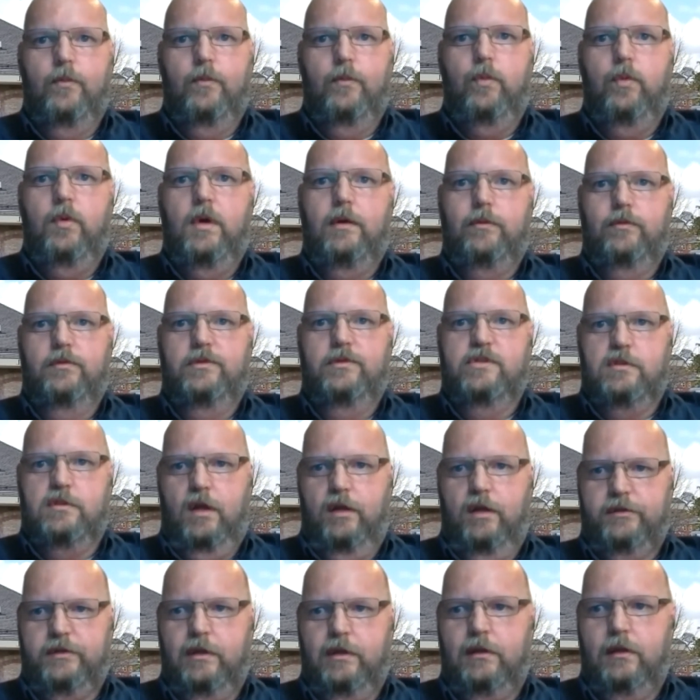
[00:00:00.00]
What
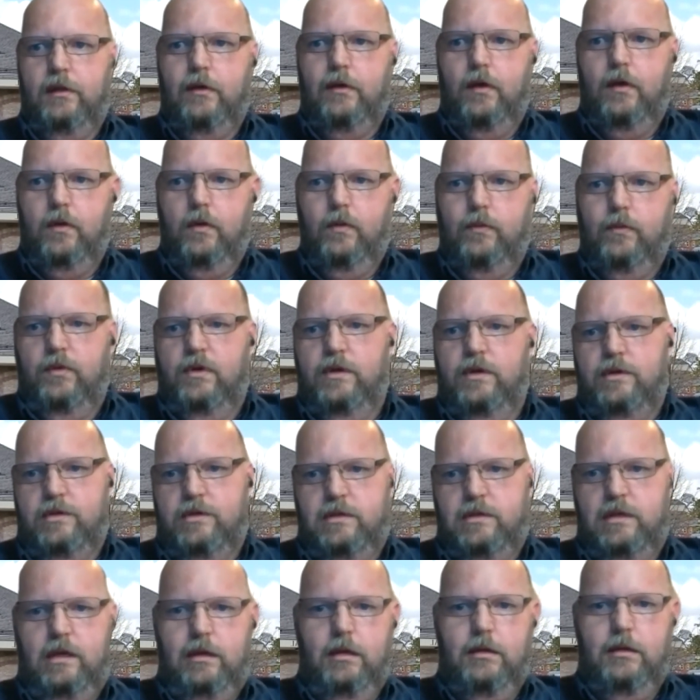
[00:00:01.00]
resulted, though,
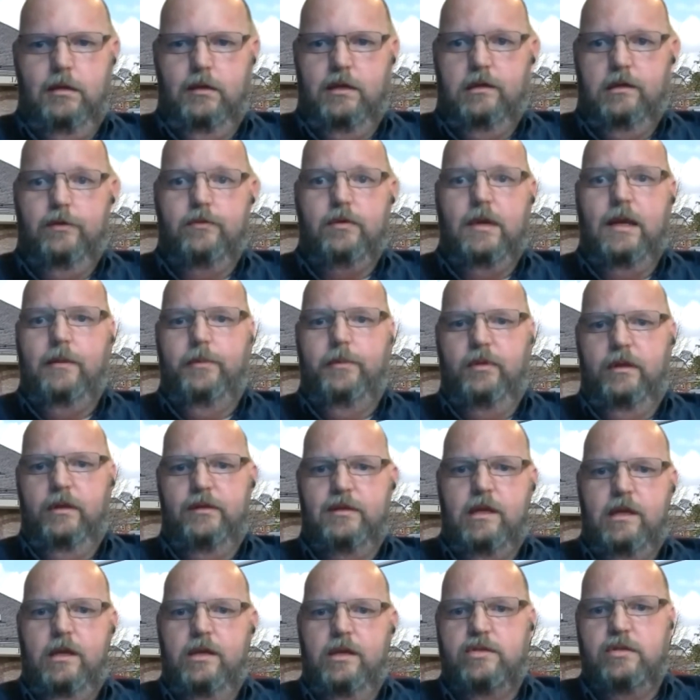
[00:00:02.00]
was incredible
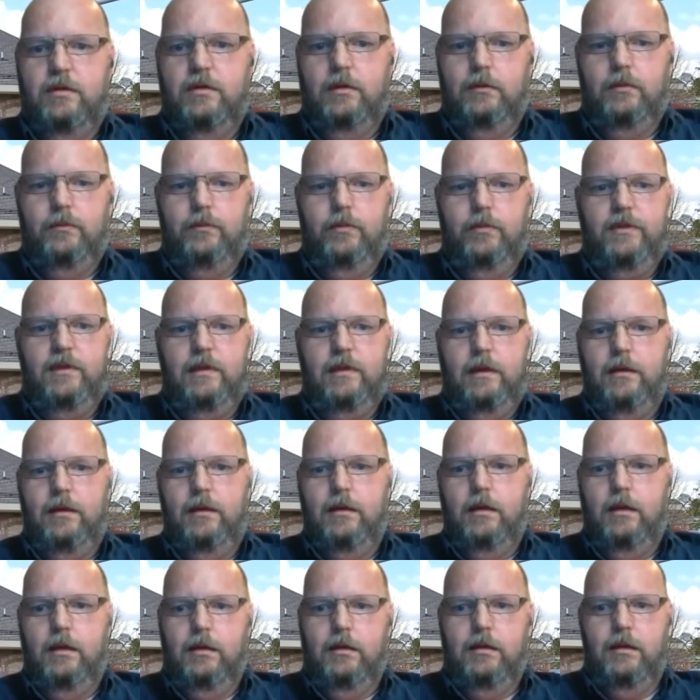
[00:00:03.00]
attention
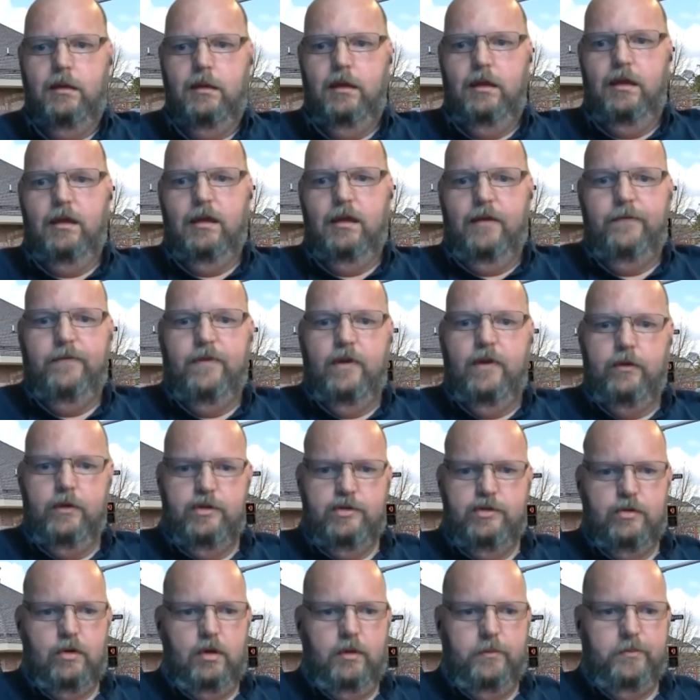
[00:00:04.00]
within a
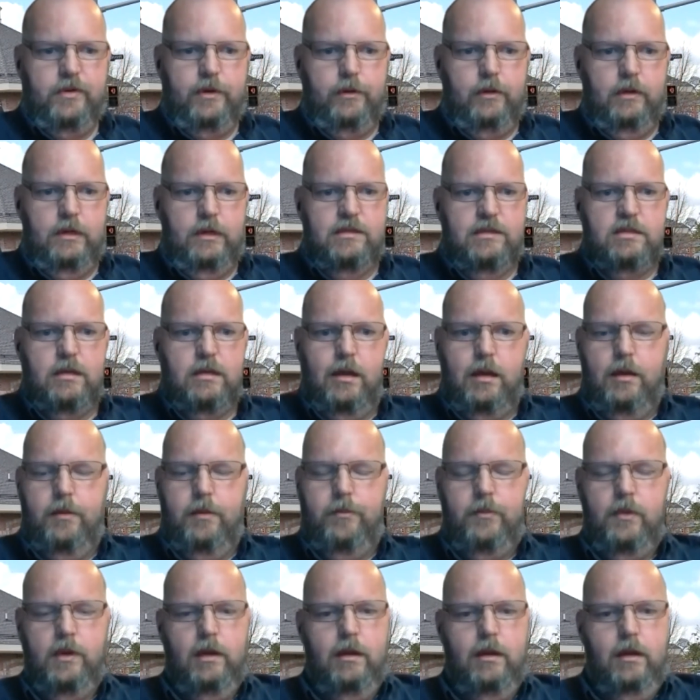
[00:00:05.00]
very short period of
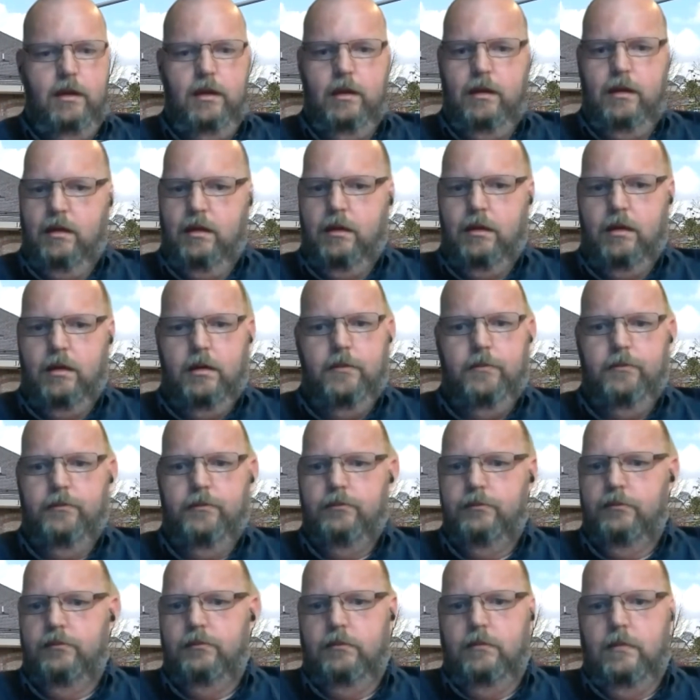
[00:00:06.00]
time.
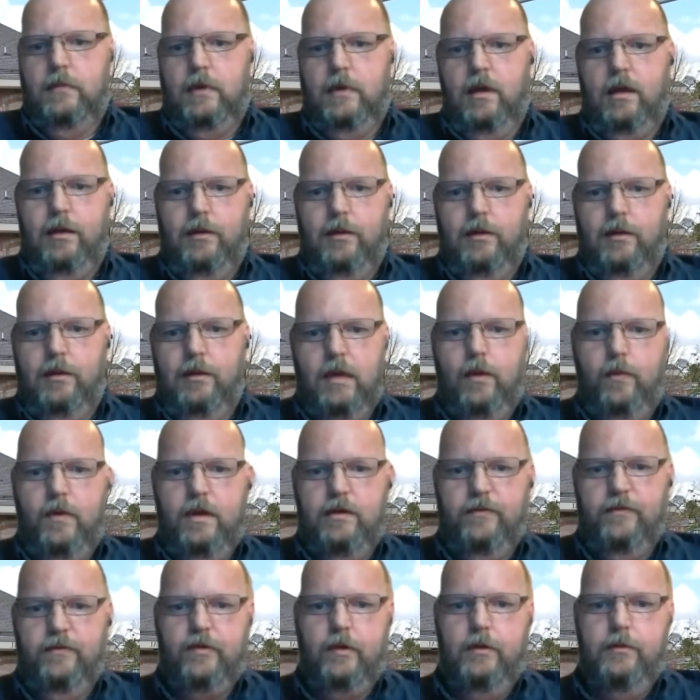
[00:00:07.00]
Um, I
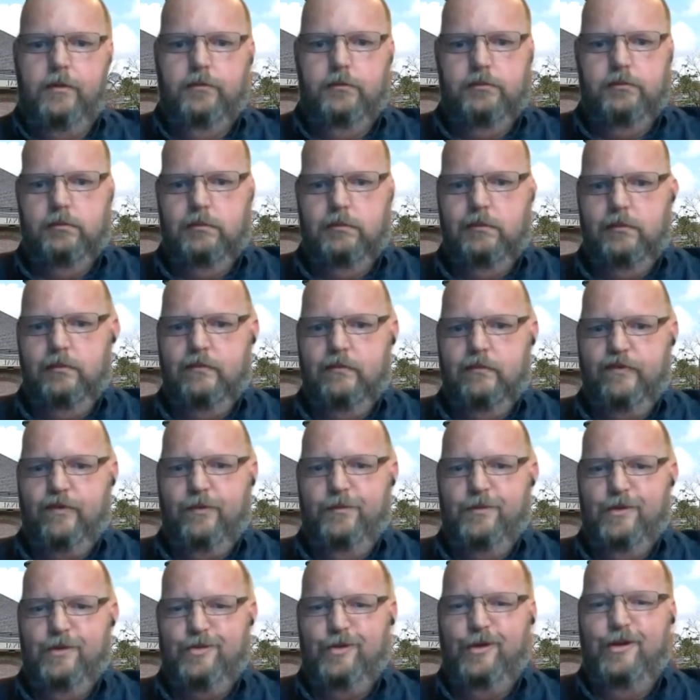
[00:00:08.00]
went from
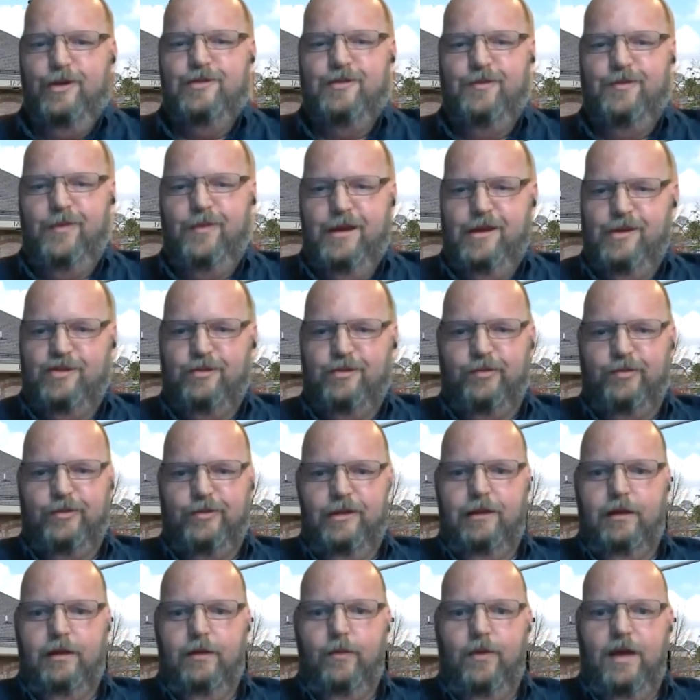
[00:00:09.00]
a transit manager for
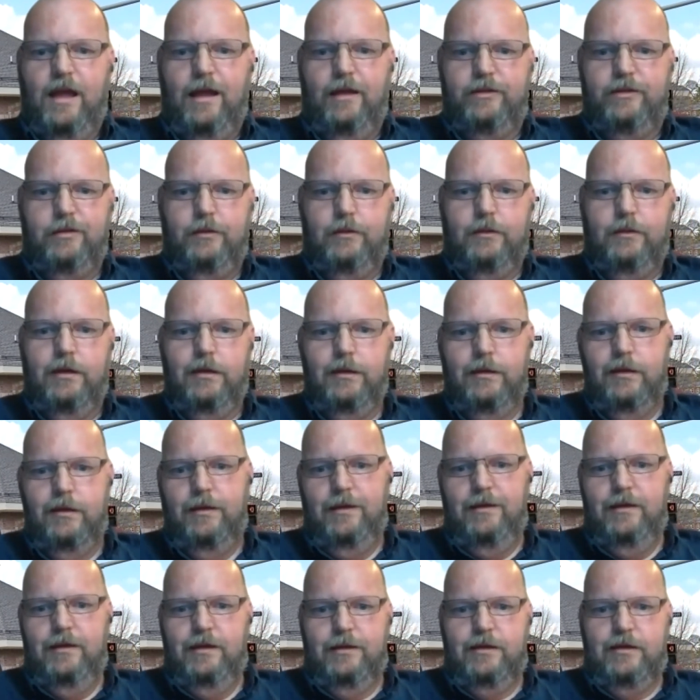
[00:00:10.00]
a little while to a
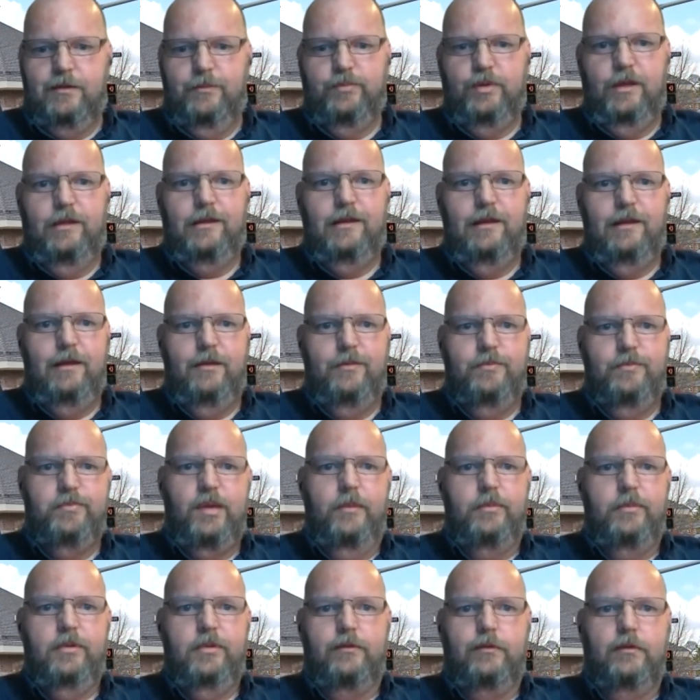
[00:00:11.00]
completely
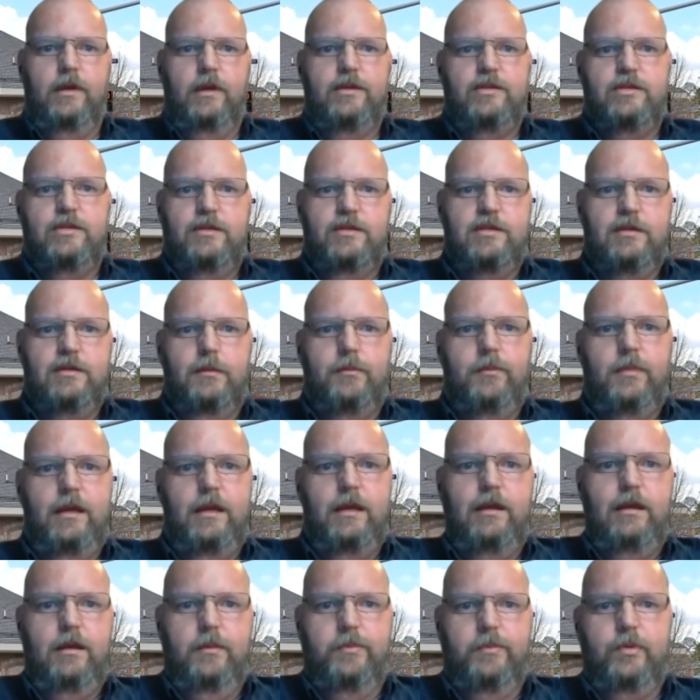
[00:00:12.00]
public relations and
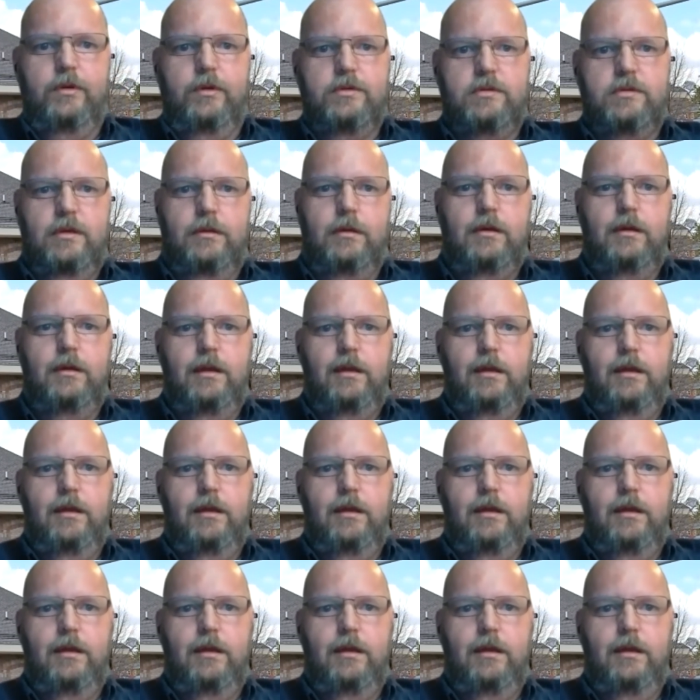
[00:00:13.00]
media person.